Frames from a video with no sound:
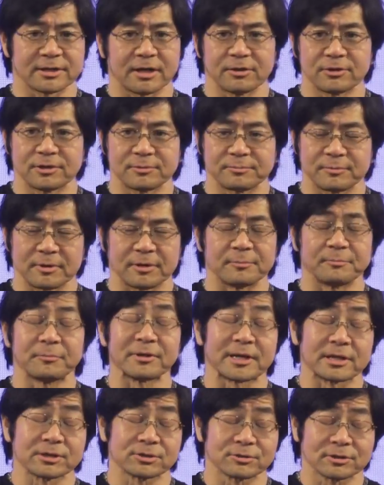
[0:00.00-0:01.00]
other
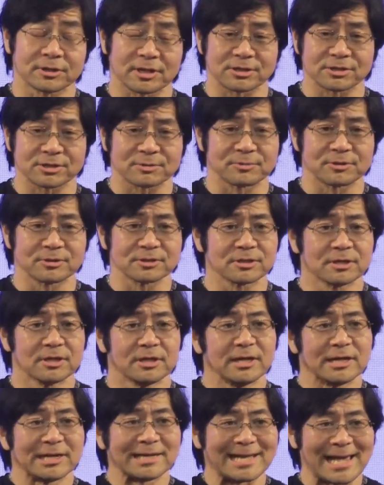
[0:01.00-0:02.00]
potential customers
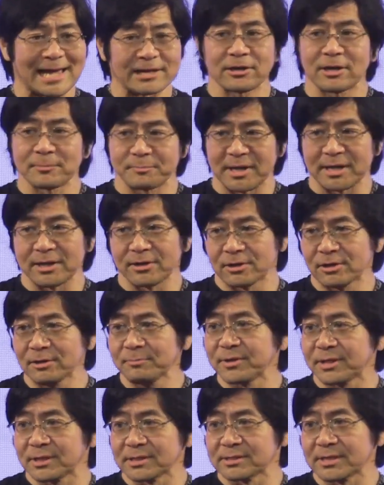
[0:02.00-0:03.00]
cannot pay her
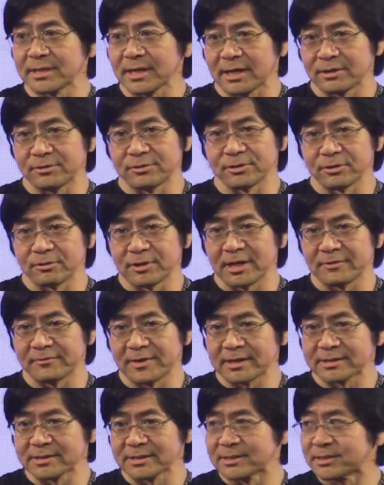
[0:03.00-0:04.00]
because they either don't have
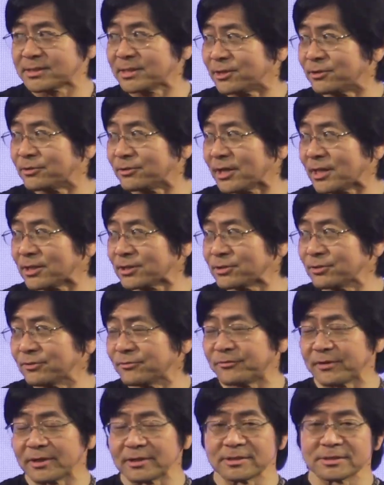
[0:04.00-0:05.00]
access to international
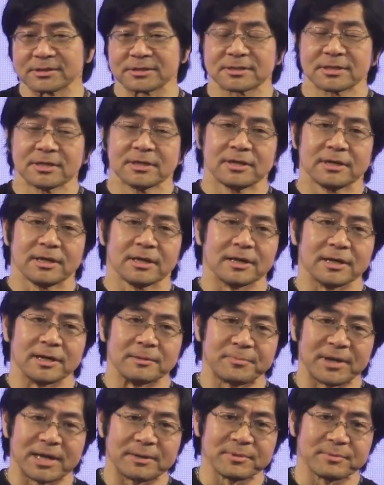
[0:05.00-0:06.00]
funds
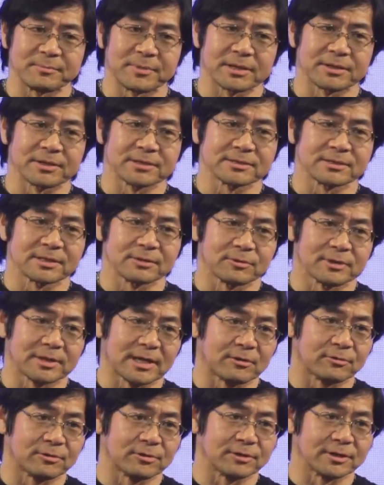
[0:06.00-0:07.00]
and payment methods that will
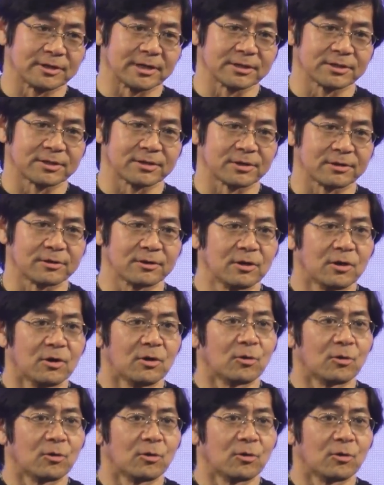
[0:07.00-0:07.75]
allow her to get there,